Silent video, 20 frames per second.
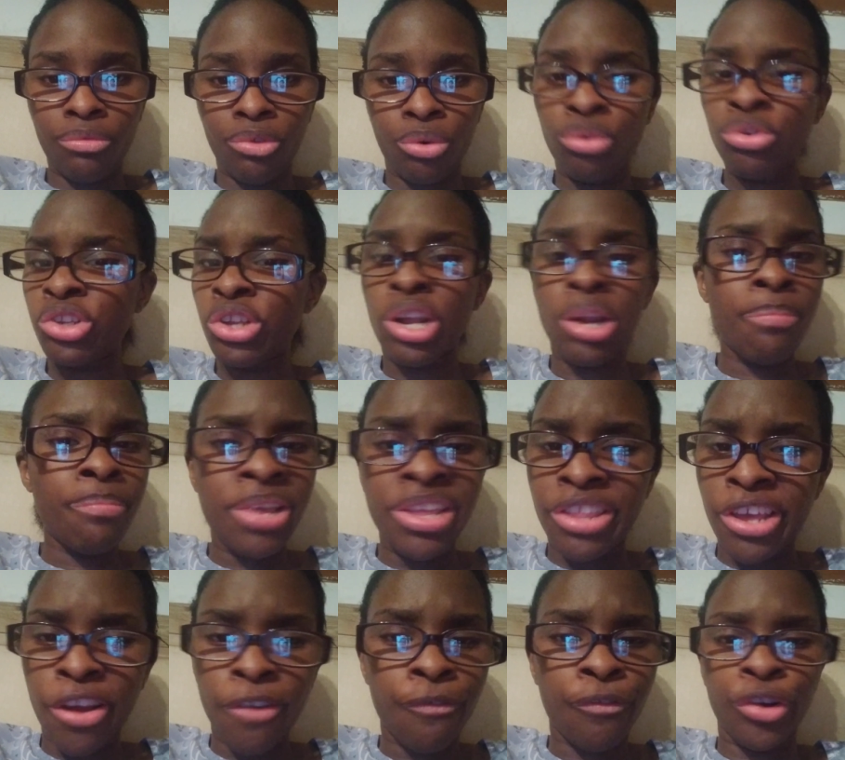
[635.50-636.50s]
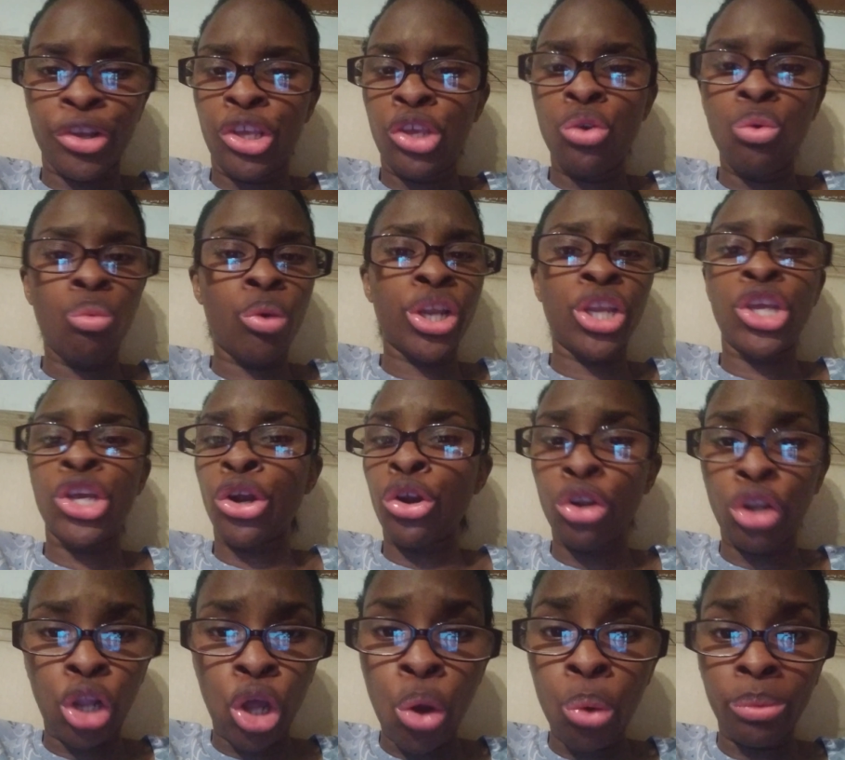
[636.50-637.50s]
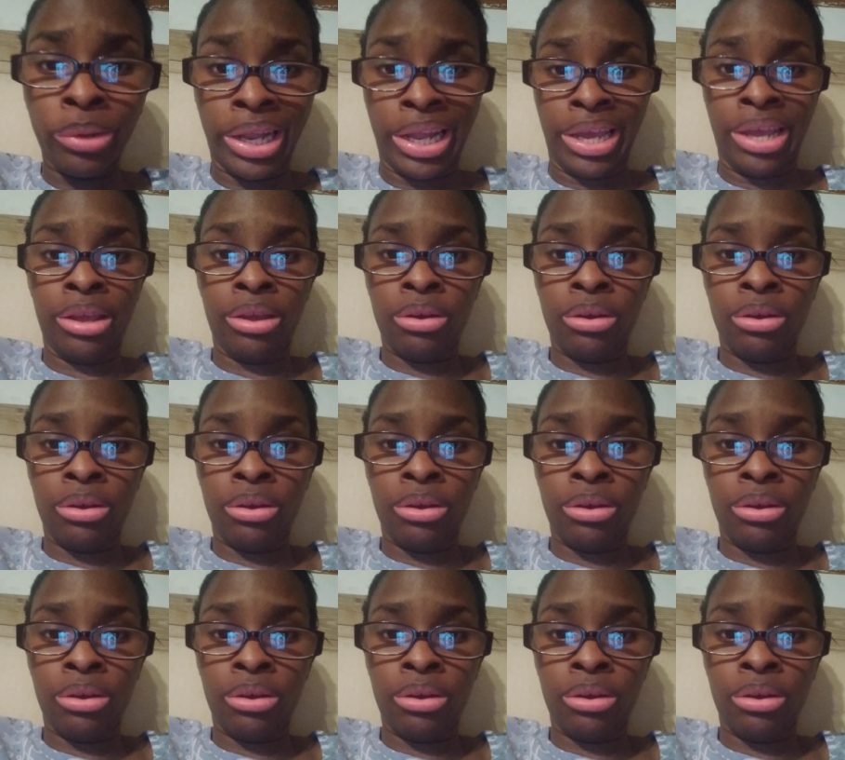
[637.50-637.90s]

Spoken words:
Who's gonna be there for you when you're lonely?